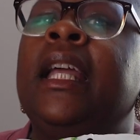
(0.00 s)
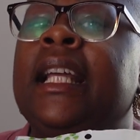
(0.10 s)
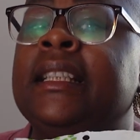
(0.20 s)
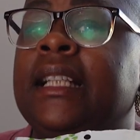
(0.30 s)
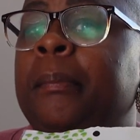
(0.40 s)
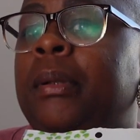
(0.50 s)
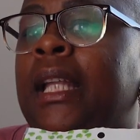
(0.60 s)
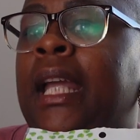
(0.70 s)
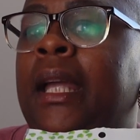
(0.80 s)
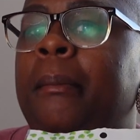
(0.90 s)
It's a
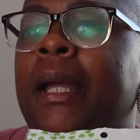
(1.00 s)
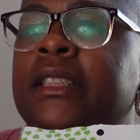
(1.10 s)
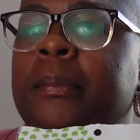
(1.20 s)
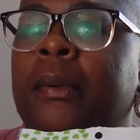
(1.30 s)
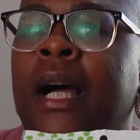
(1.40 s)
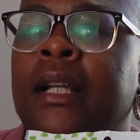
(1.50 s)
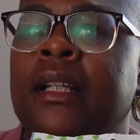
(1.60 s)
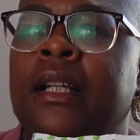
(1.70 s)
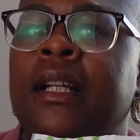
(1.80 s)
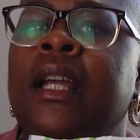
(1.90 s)
plant-based
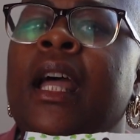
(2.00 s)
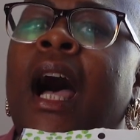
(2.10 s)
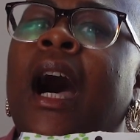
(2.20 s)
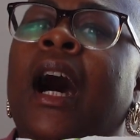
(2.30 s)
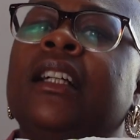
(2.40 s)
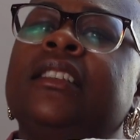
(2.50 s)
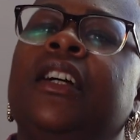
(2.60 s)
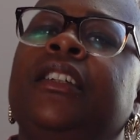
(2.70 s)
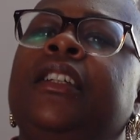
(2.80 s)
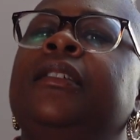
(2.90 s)
product. I
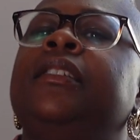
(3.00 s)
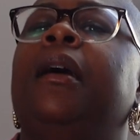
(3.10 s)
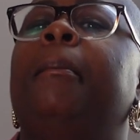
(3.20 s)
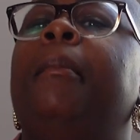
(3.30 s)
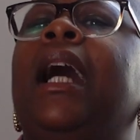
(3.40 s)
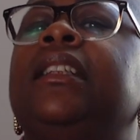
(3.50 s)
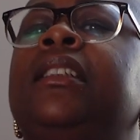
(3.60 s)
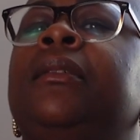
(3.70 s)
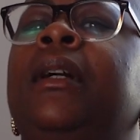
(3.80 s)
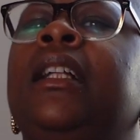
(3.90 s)
also used the
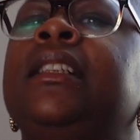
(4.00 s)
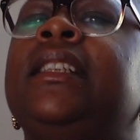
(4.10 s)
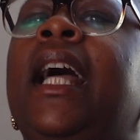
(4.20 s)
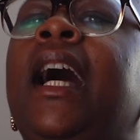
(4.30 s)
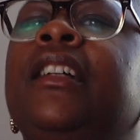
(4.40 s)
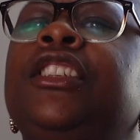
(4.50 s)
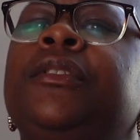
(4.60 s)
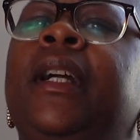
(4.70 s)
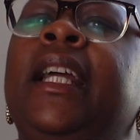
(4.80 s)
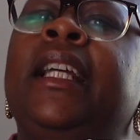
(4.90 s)
mozzarella style
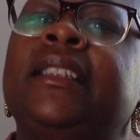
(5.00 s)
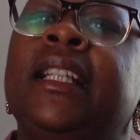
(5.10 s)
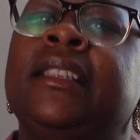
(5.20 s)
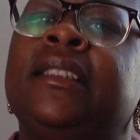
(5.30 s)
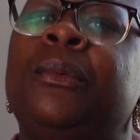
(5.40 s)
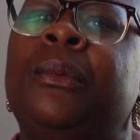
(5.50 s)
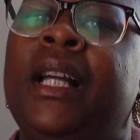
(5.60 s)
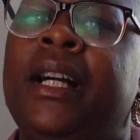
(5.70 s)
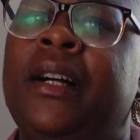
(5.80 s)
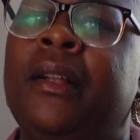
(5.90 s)
shreds as
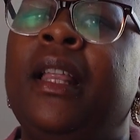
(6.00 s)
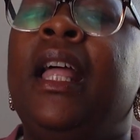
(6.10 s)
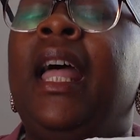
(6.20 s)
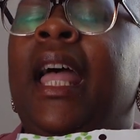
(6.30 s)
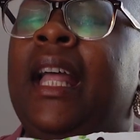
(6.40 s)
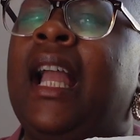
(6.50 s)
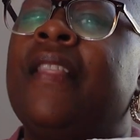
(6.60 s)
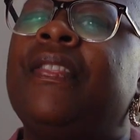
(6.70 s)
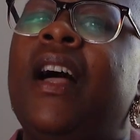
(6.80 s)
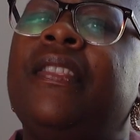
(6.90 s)
well, and I
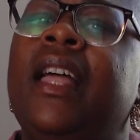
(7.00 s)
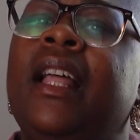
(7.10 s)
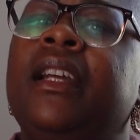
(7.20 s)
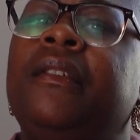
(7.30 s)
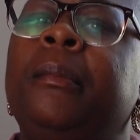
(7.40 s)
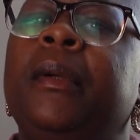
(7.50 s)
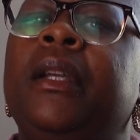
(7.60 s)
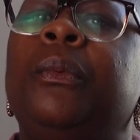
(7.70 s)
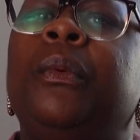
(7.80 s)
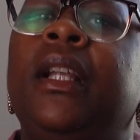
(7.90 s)
thought that it would
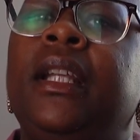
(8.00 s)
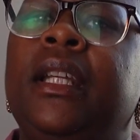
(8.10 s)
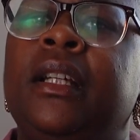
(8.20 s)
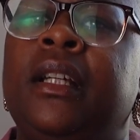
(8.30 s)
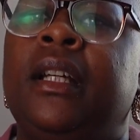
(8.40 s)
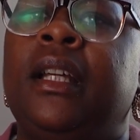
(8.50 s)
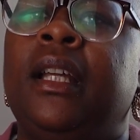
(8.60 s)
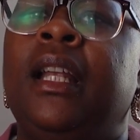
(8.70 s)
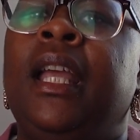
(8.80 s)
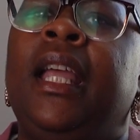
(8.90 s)
be really
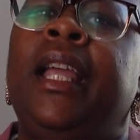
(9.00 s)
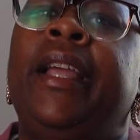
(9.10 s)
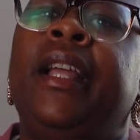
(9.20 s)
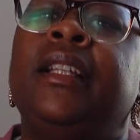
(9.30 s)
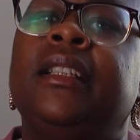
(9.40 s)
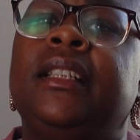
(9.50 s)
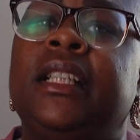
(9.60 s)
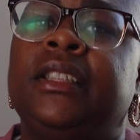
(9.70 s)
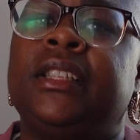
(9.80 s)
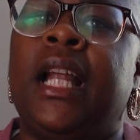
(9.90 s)
good in the
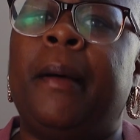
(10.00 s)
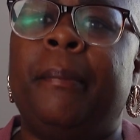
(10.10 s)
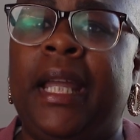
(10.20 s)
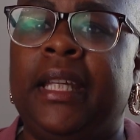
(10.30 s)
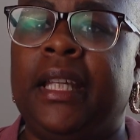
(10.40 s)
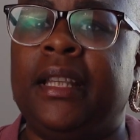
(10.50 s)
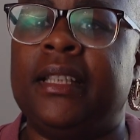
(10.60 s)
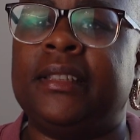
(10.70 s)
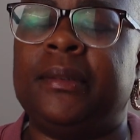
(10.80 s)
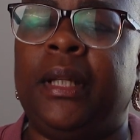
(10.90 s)
dish that I'm making
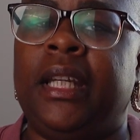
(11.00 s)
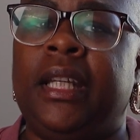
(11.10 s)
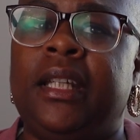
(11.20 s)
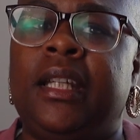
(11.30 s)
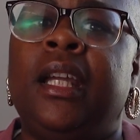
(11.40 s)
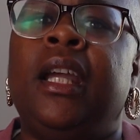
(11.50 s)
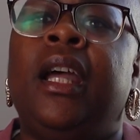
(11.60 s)
this week.